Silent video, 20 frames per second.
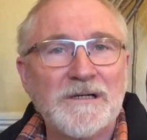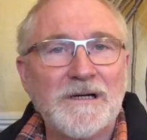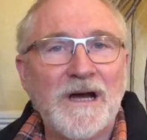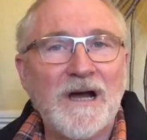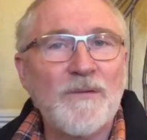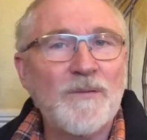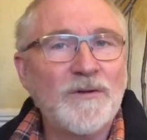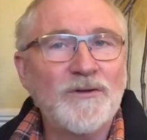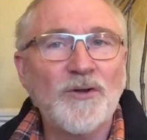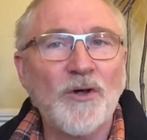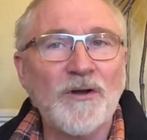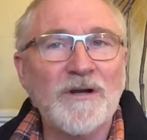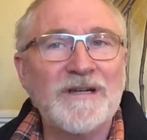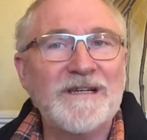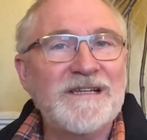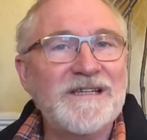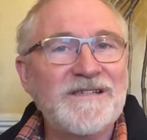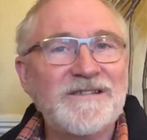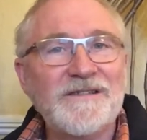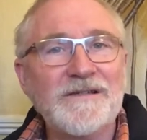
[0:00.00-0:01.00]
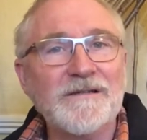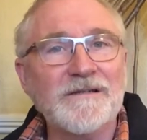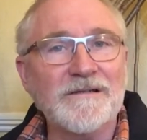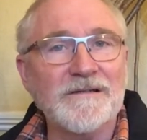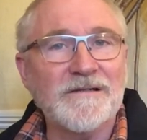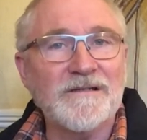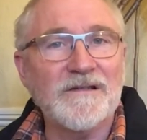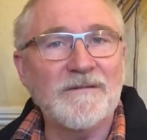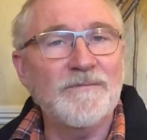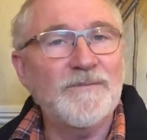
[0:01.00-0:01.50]
I will not listen
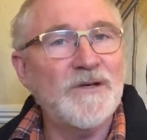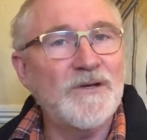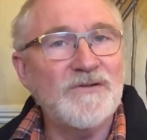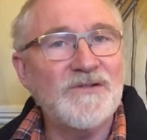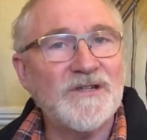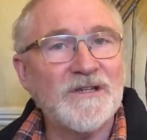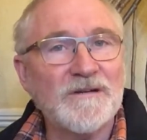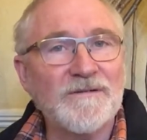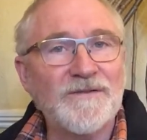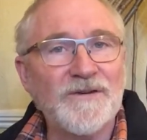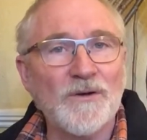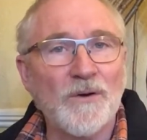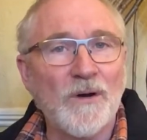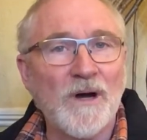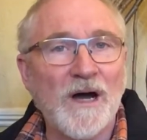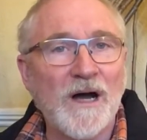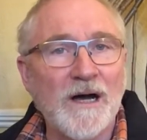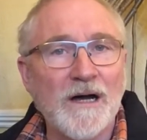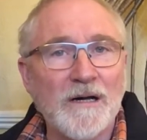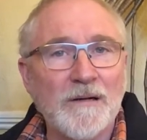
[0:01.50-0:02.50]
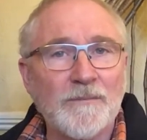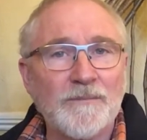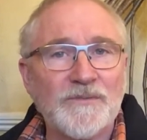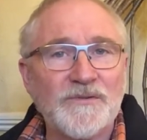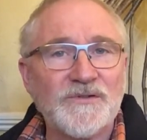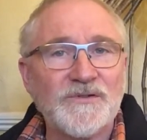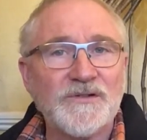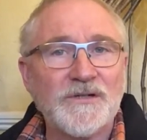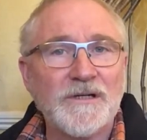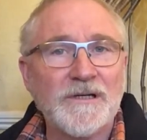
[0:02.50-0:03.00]
to the music of your
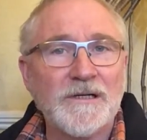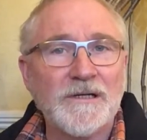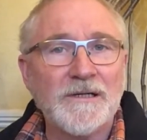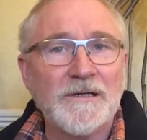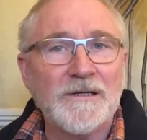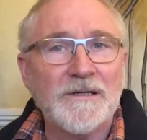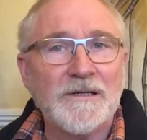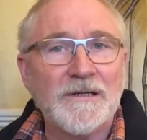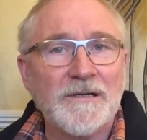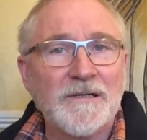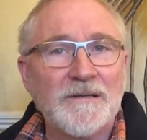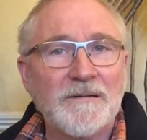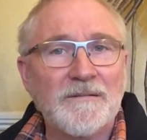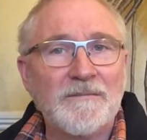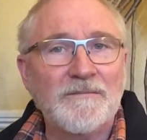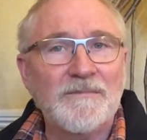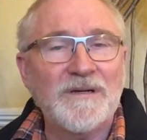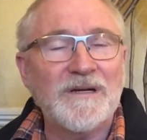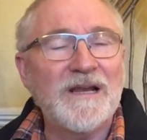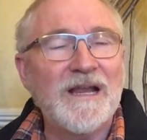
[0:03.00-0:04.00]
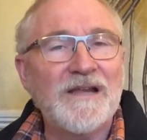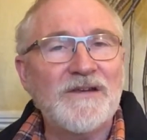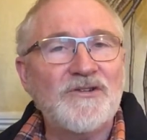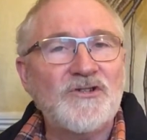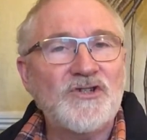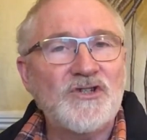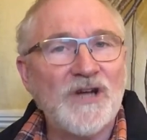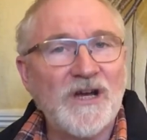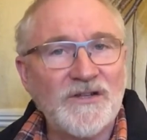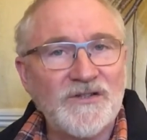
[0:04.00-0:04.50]
harps, but let
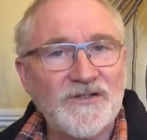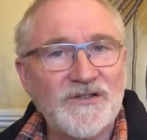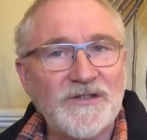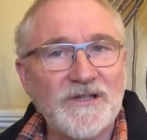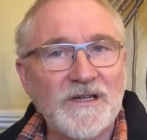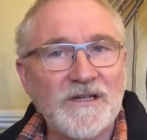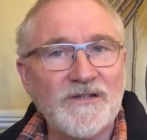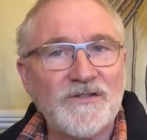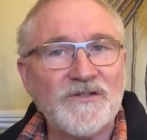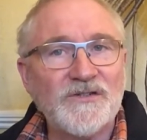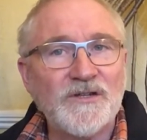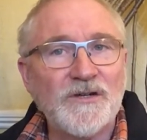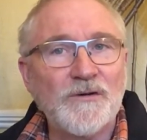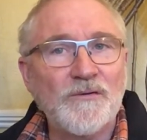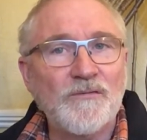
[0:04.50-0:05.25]
justice